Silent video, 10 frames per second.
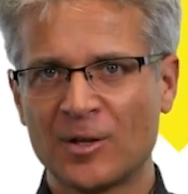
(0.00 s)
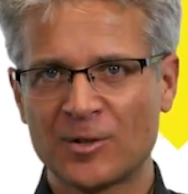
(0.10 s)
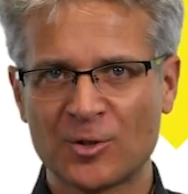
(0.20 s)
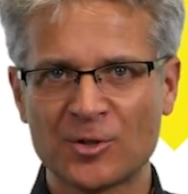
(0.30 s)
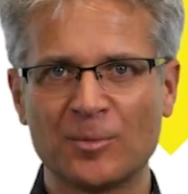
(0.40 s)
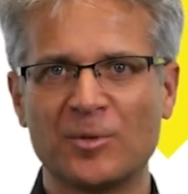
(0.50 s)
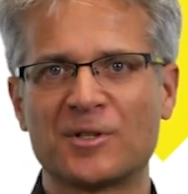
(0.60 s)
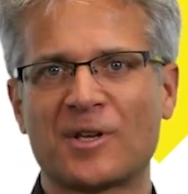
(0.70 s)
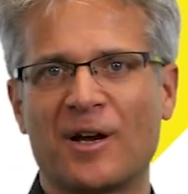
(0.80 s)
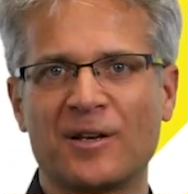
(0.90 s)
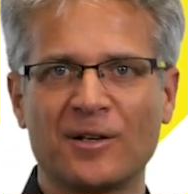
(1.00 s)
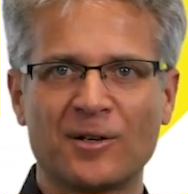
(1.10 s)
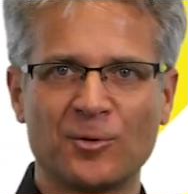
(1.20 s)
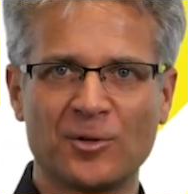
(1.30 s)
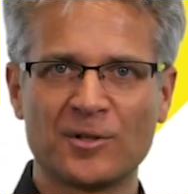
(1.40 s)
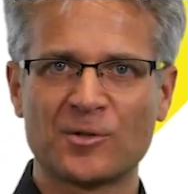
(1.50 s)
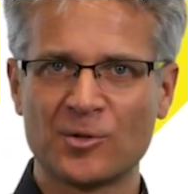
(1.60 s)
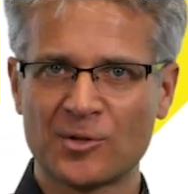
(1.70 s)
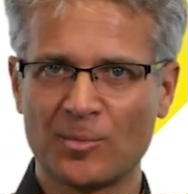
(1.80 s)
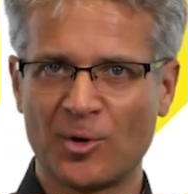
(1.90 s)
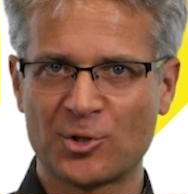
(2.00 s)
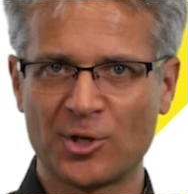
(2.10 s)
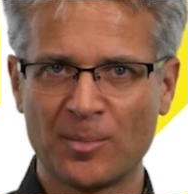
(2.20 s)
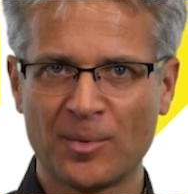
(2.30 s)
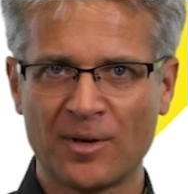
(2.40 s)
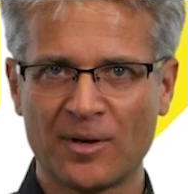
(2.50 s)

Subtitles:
System design, including system on chip,